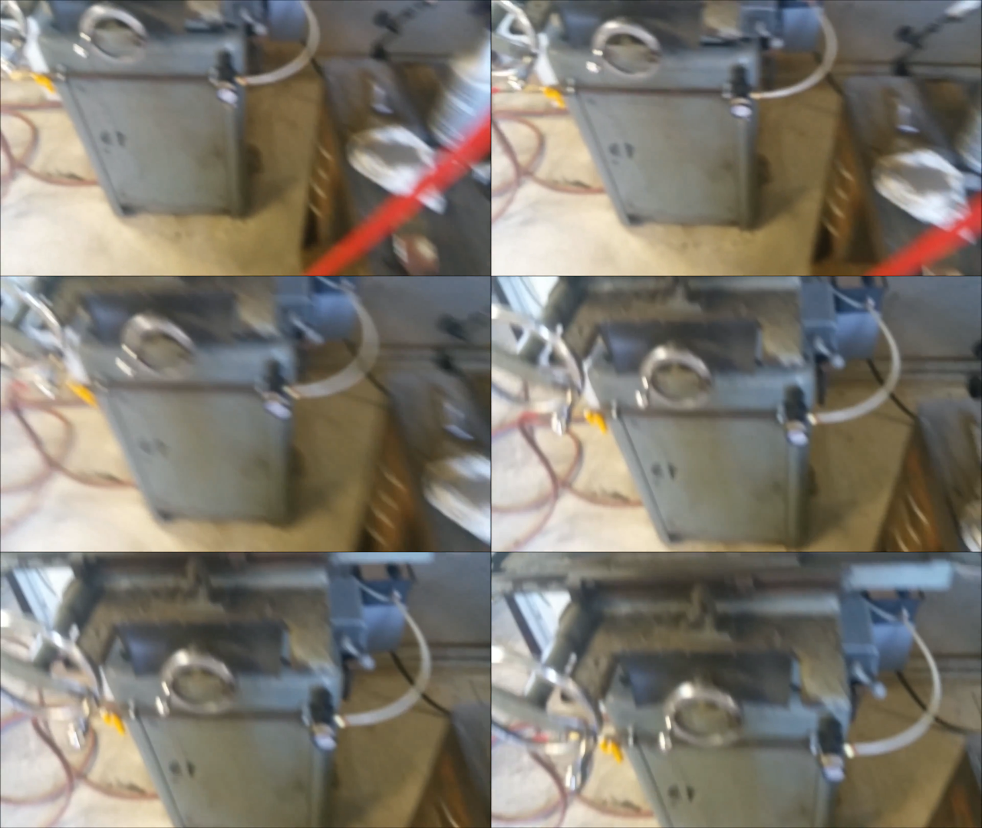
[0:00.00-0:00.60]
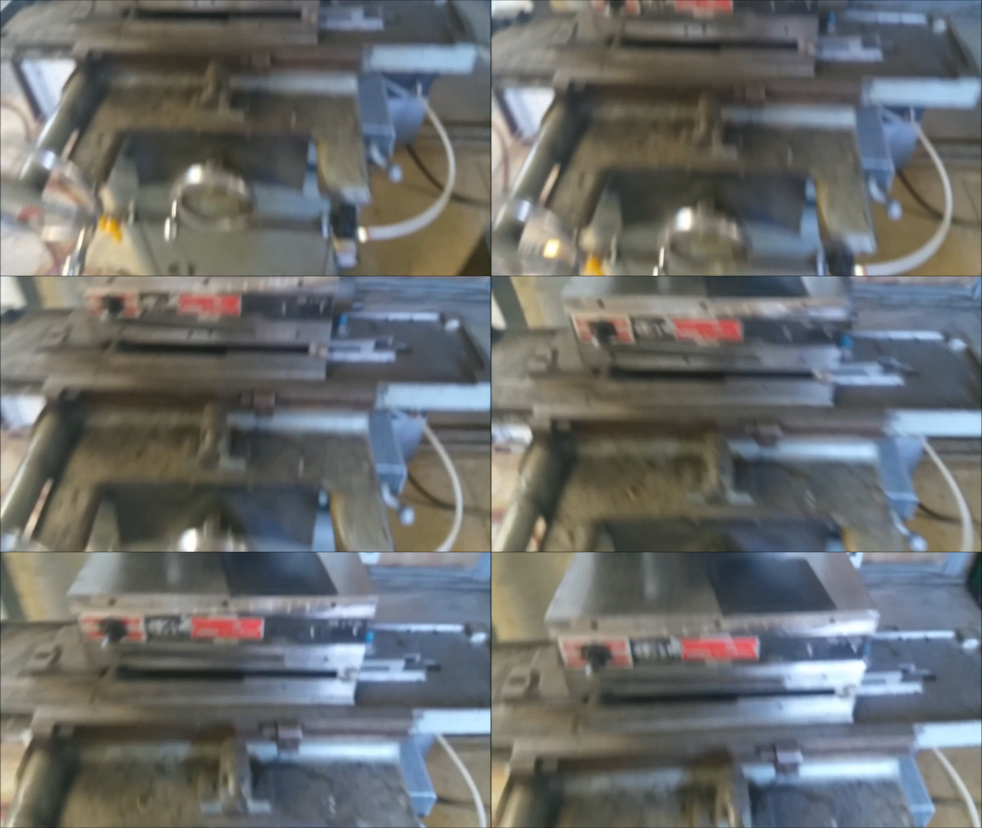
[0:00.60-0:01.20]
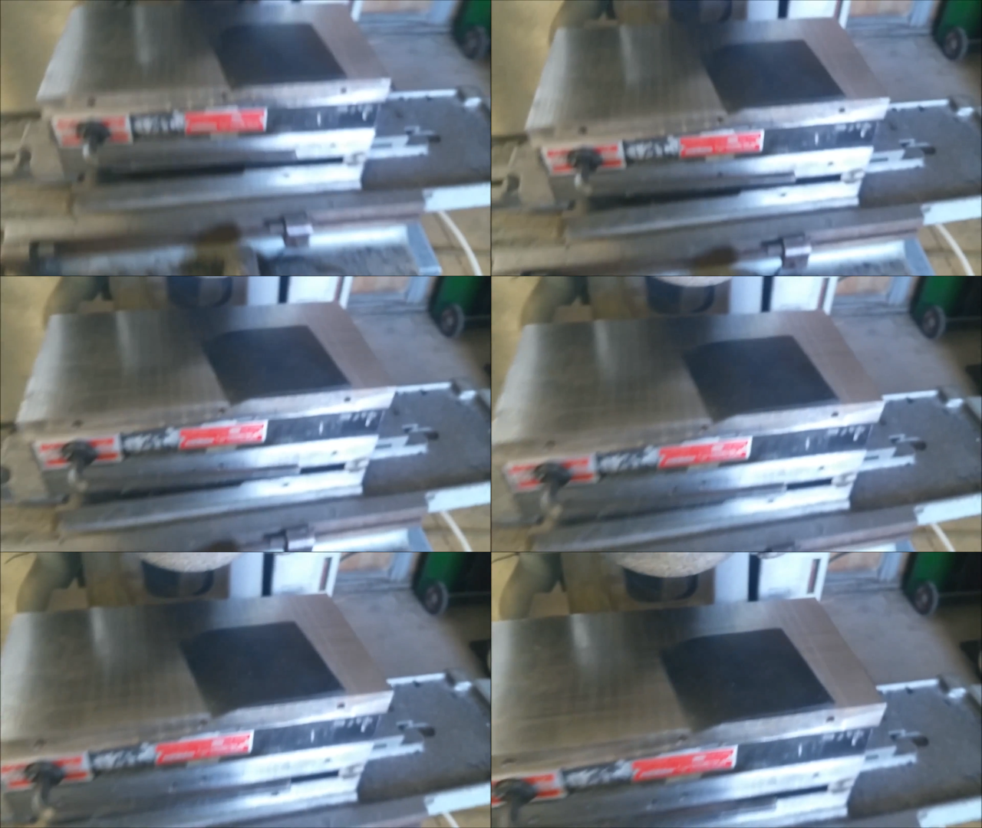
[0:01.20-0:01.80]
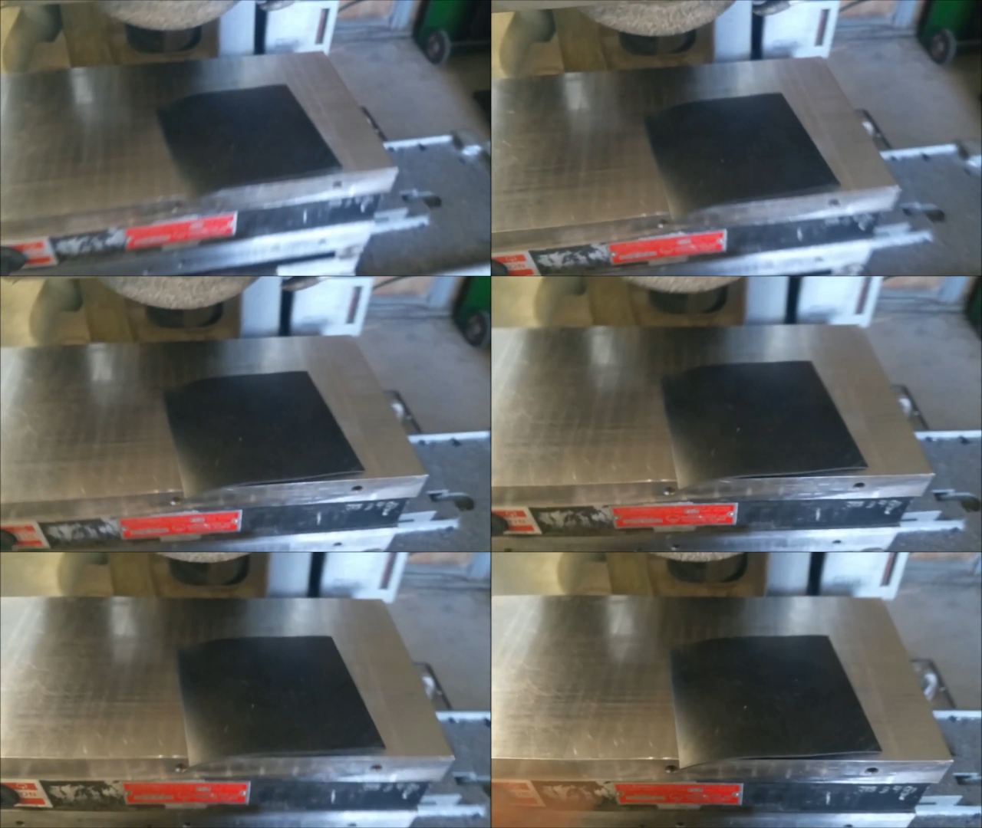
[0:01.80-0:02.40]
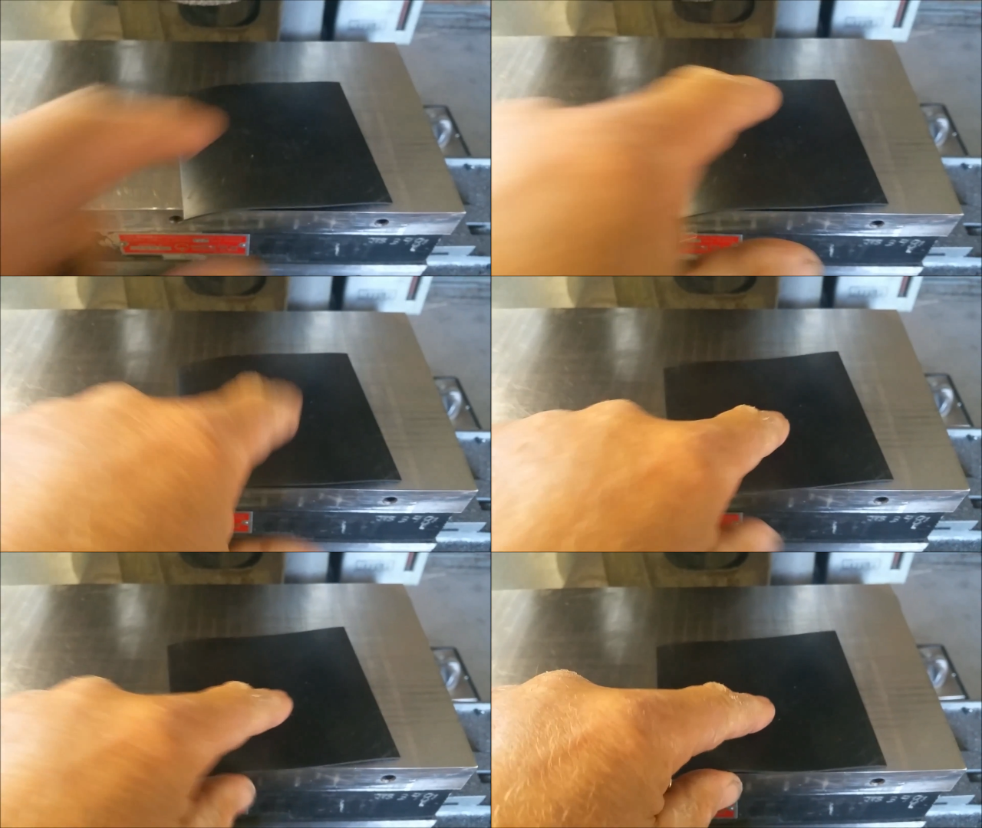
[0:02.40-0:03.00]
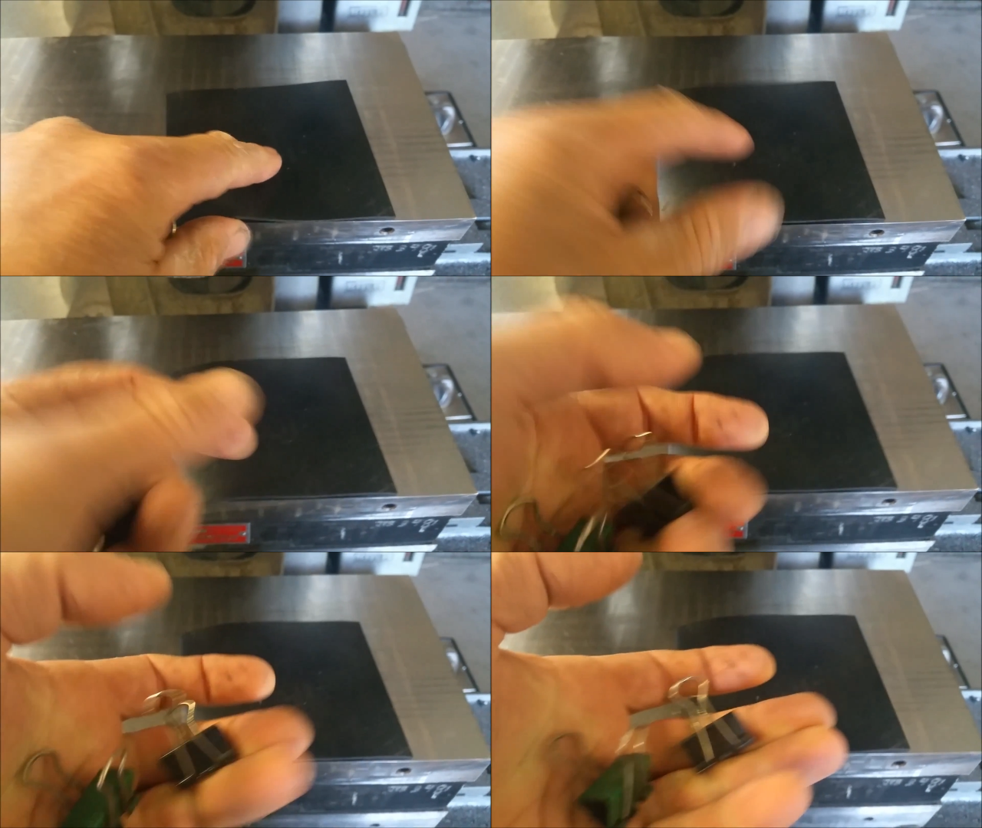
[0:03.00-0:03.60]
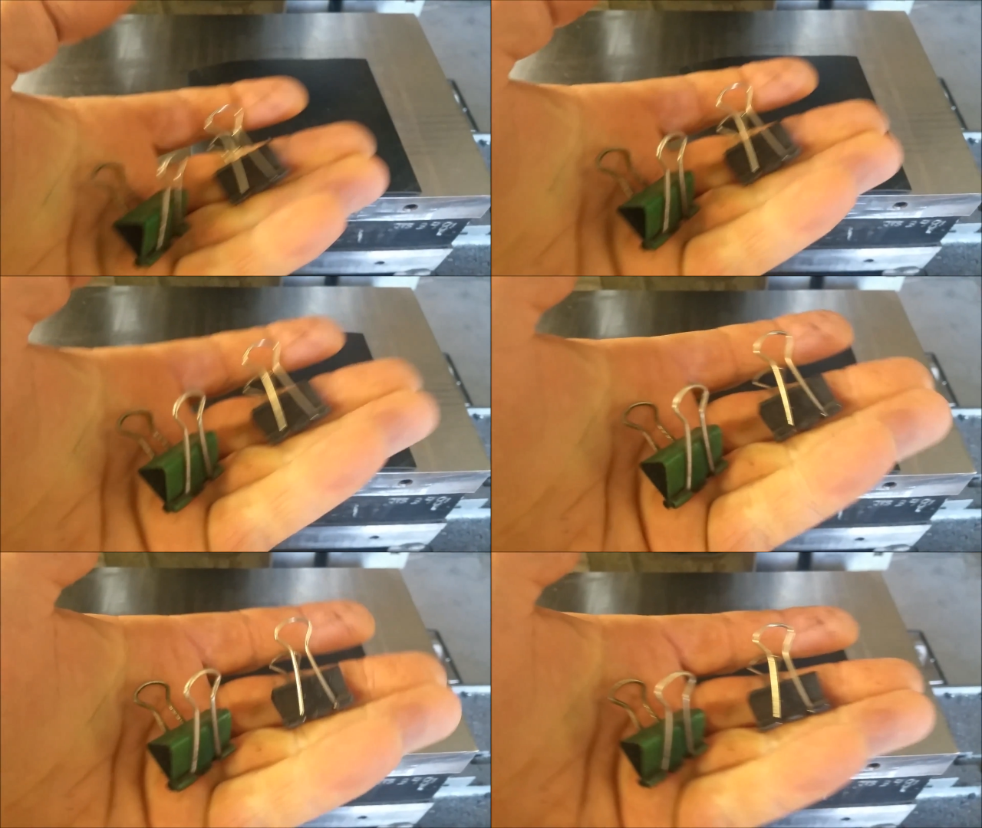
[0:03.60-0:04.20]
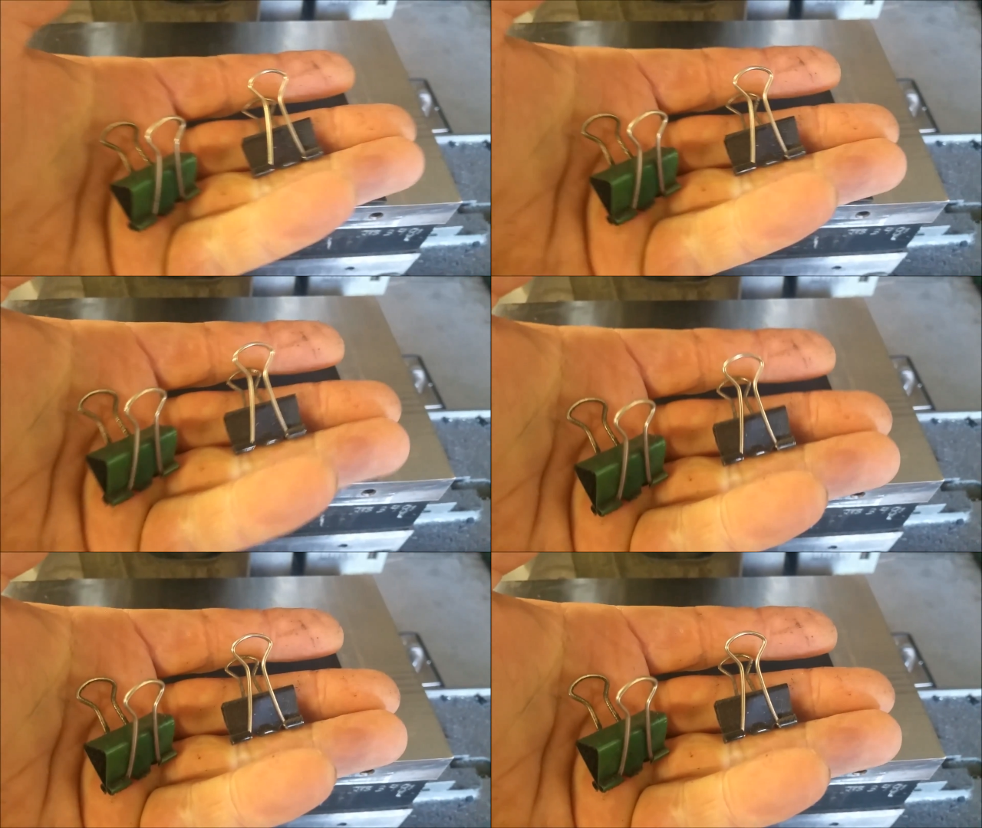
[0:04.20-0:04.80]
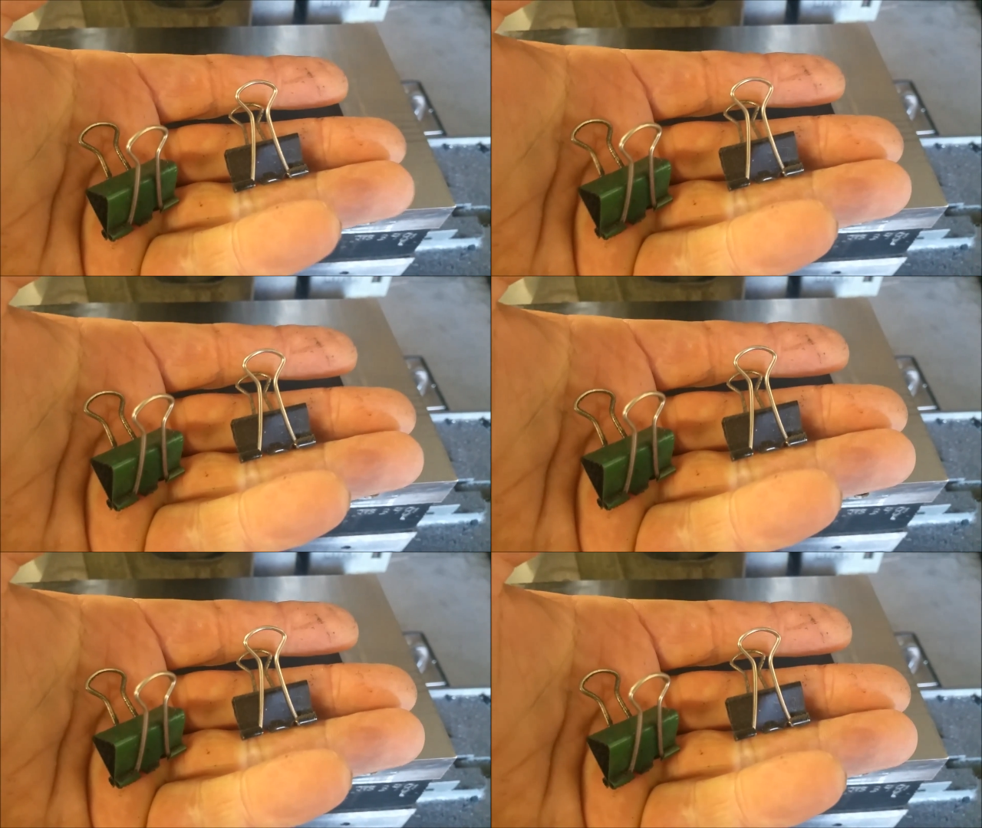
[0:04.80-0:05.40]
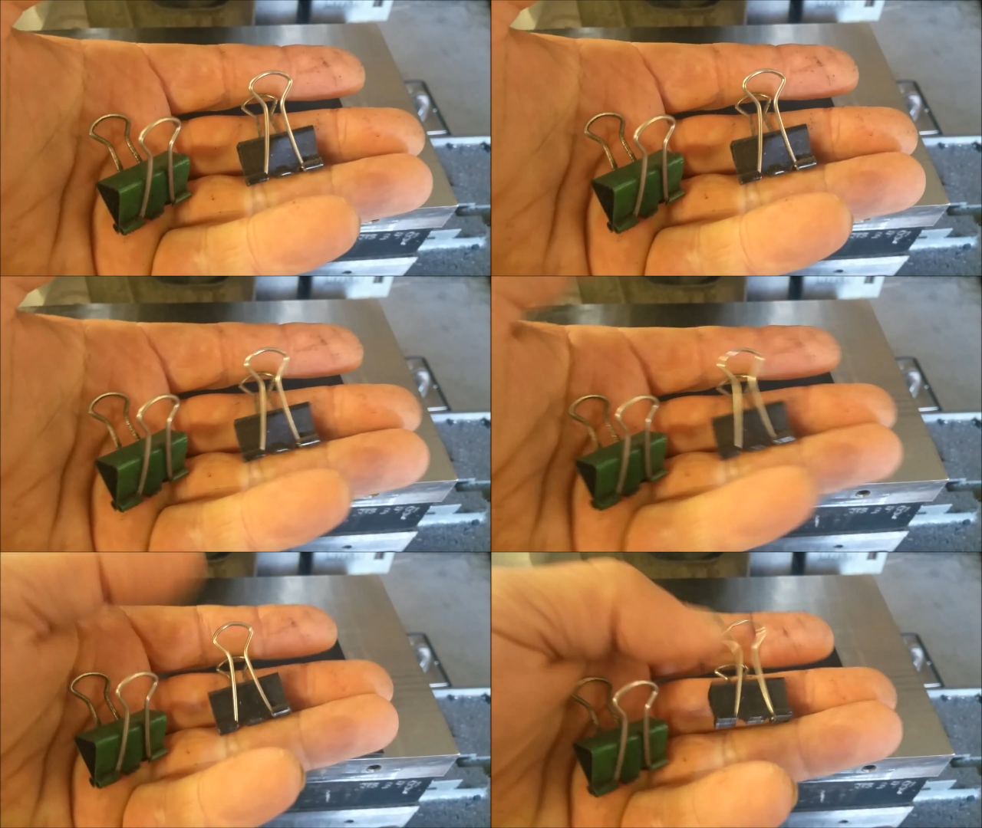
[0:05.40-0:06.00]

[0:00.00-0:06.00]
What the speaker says: (no speaker visible)